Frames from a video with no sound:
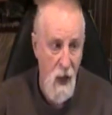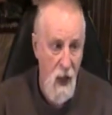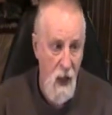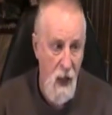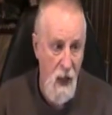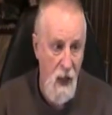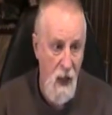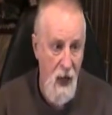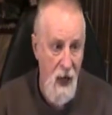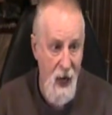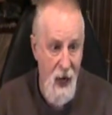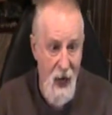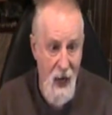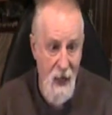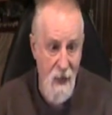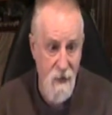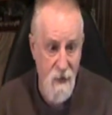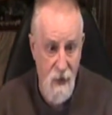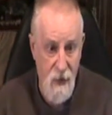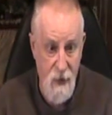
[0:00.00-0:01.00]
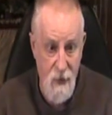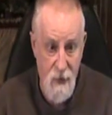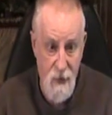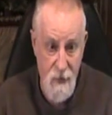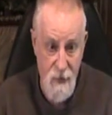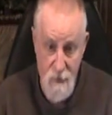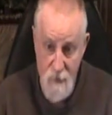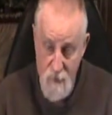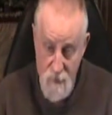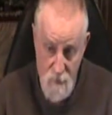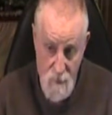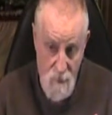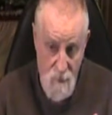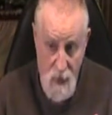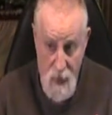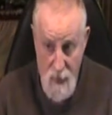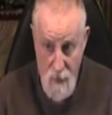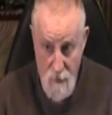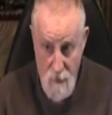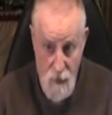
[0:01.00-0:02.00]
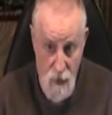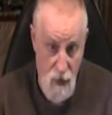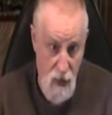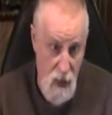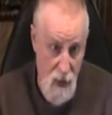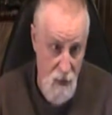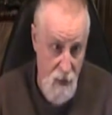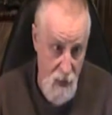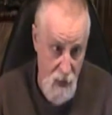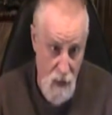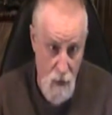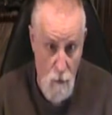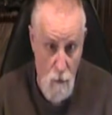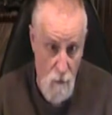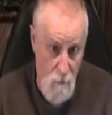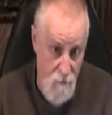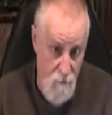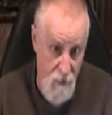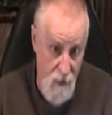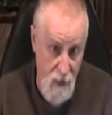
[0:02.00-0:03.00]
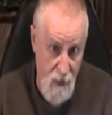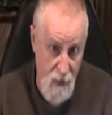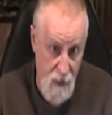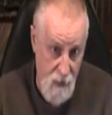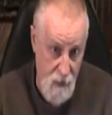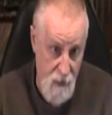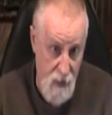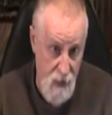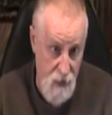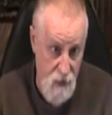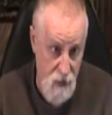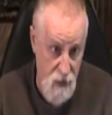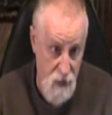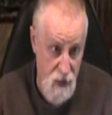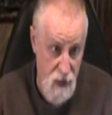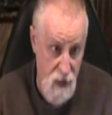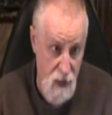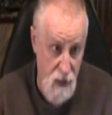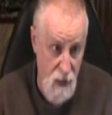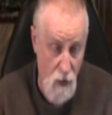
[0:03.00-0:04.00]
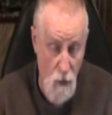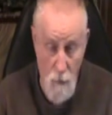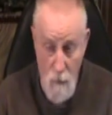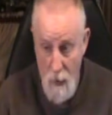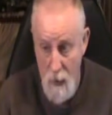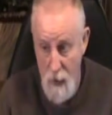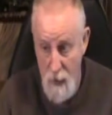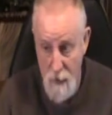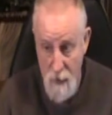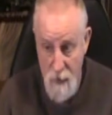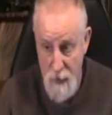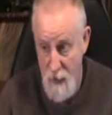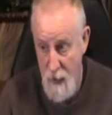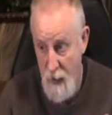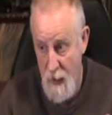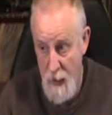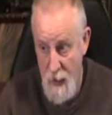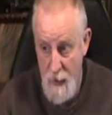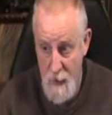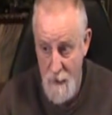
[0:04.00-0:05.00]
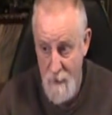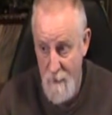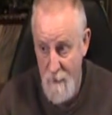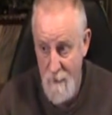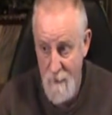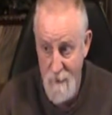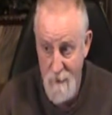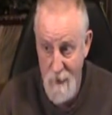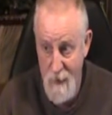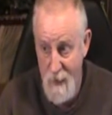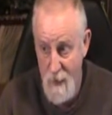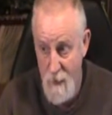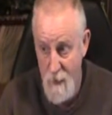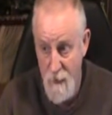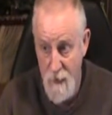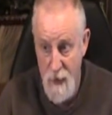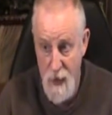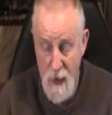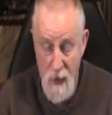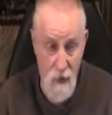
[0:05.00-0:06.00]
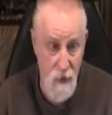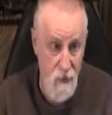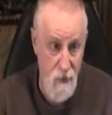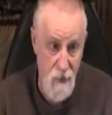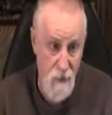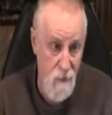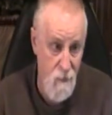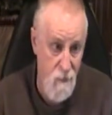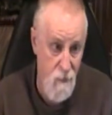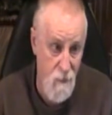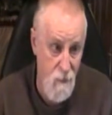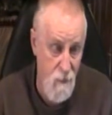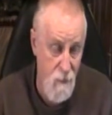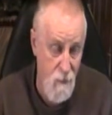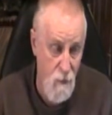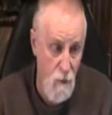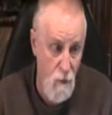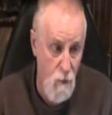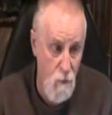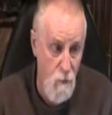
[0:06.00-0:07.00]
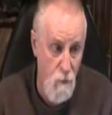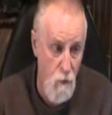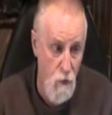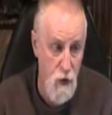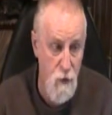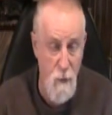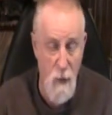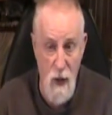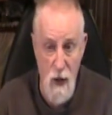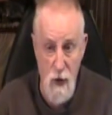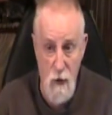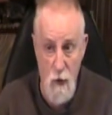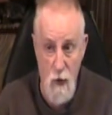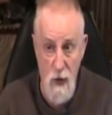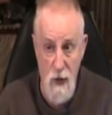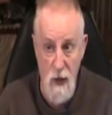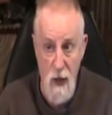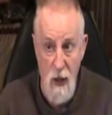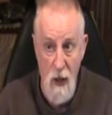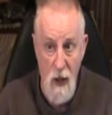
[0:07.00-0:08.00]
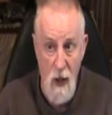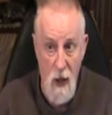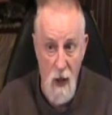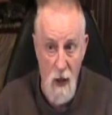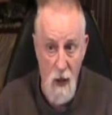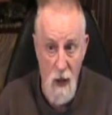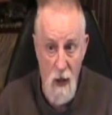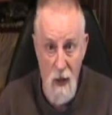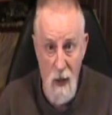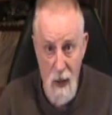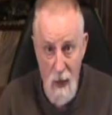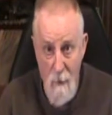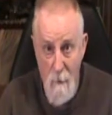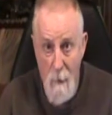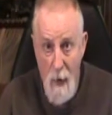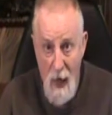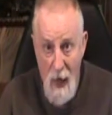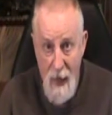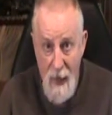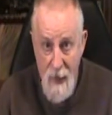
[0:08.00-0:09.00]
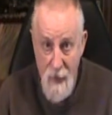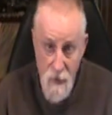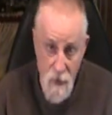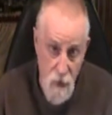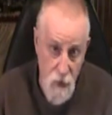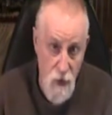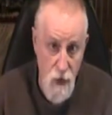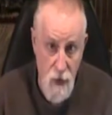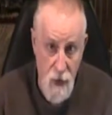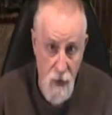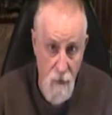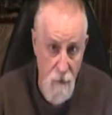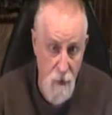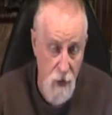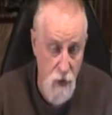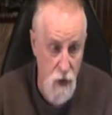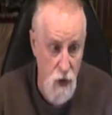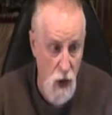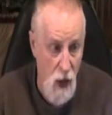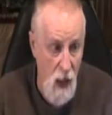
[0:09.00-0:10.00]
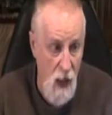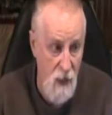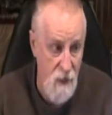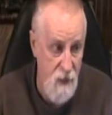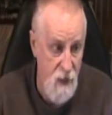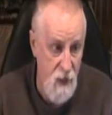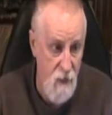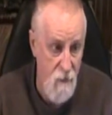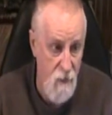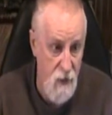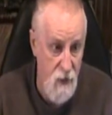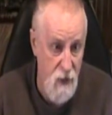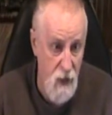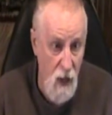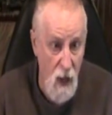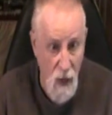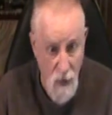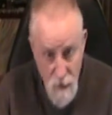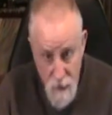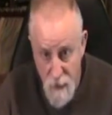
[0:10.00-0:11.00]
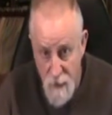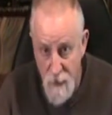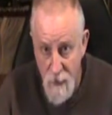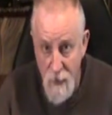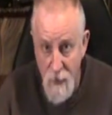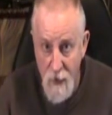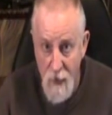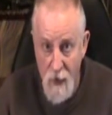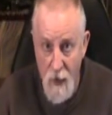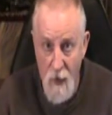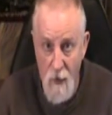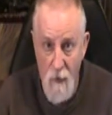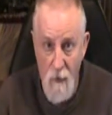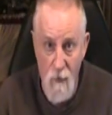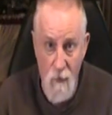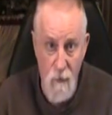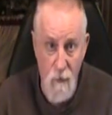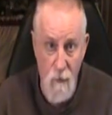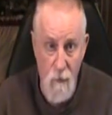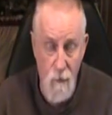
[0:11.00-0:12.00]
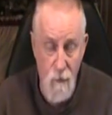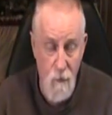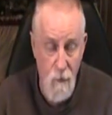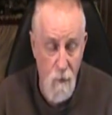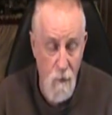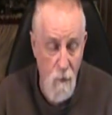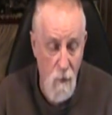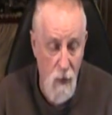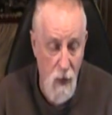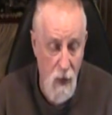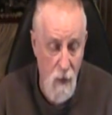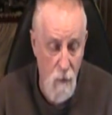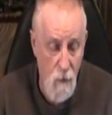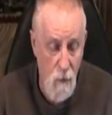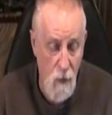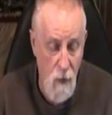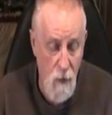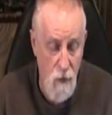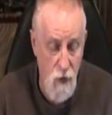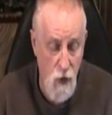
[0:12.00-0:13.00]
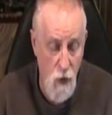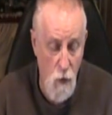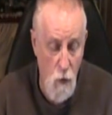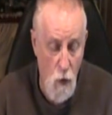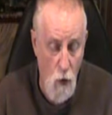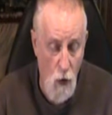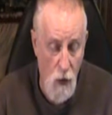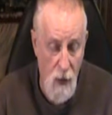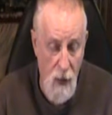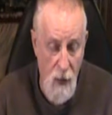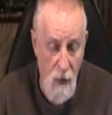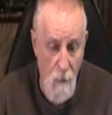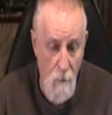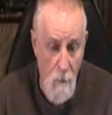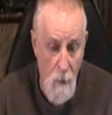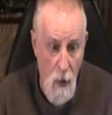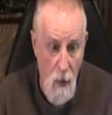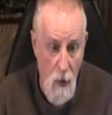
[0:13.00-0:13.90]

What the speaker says: And I asked, did they think it would fit in the S&T gearbox, and say the response was, it might. You should give it a shot, see if it does, and it should work out.